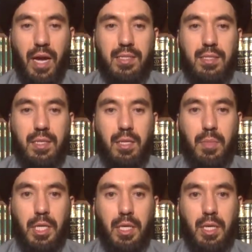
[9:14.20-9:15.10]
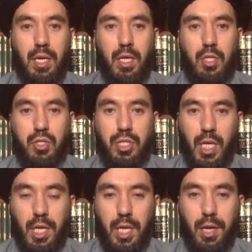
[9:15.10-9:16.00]
fasting, meaning
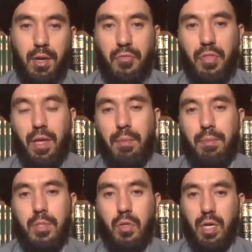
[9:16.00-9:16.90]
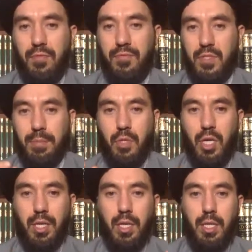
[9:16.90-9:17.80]
take care of them. So if
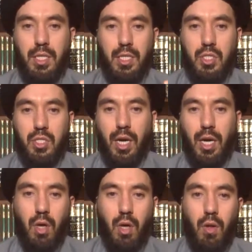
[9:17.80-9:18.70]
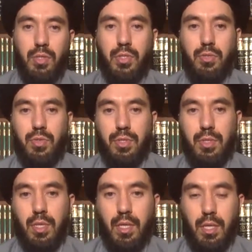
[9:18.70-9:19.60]
someone does all
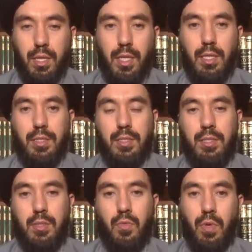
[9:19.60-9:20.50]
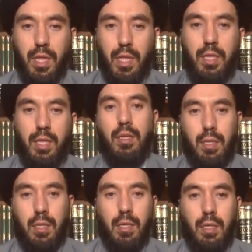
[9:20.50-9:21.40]
those things
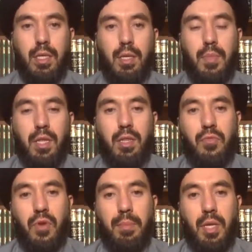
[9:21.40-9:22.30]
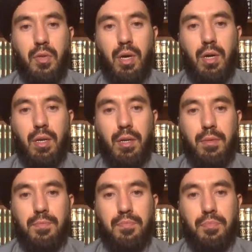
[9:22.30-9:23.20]
within the month of
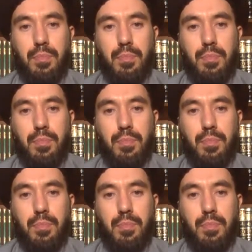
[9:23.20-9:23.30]
Ramadan,